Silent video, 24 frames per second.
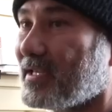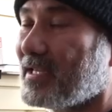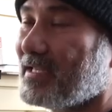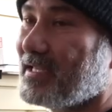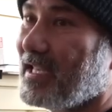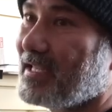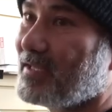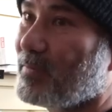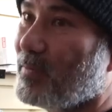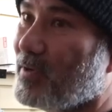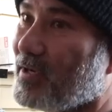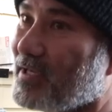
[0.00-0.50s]
because
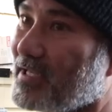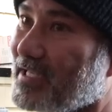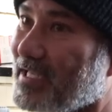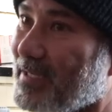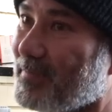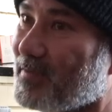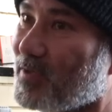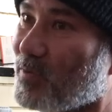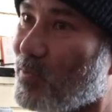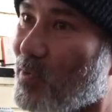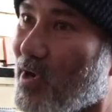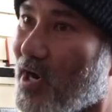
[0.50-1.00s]
that's where it
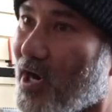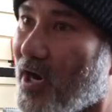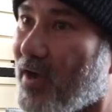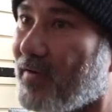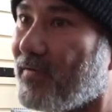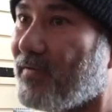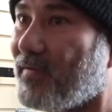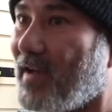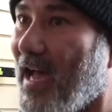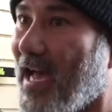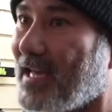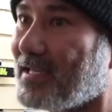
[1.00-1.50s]
seems to wear
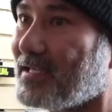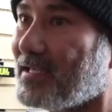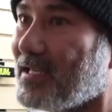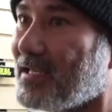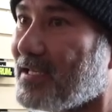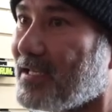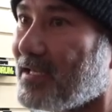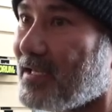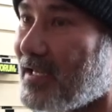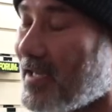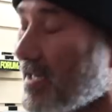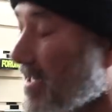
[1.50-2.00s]
off
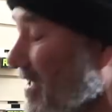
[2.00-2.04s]
fastest.